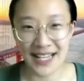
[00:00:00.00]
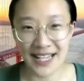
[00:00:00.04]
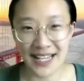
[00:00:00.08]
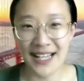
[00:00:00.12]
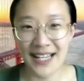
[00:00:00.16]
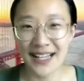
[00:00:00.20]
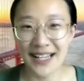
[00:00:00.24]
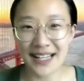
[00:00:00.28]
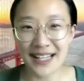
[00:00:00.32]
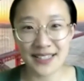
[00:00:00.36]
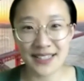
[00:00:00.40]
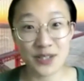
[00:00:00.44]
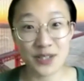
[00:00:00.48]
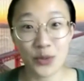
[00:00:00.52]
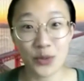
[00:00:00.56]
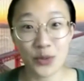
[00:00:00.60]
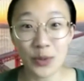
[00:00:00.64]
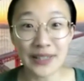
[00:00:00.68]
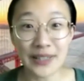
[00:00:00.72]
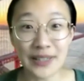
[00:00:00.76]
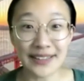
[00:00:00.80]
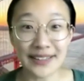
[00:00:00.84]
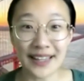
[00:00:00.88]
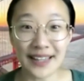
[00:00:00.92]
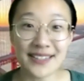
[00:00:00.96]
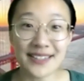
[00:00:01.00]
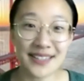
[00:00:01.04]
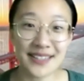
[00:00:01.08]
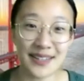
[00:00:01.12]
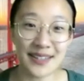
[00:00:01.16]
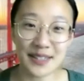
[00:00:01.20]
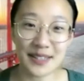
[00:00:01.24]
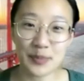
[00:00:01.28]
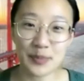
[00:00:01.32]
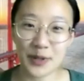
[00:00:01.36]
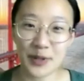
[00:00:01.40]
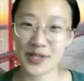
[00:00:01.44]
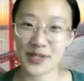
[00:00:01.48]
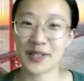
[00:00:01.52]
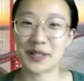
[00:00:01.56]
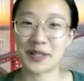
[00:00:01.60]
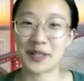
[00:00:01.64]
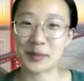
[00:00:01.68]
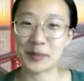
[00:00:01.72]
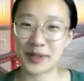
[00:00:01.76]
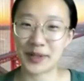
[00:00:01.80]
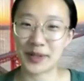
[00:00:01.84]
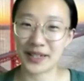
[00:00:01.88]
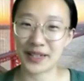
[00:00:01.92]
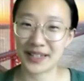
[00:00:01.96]
as to what led to this particular
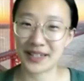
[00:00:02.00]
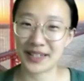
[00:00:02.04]
book.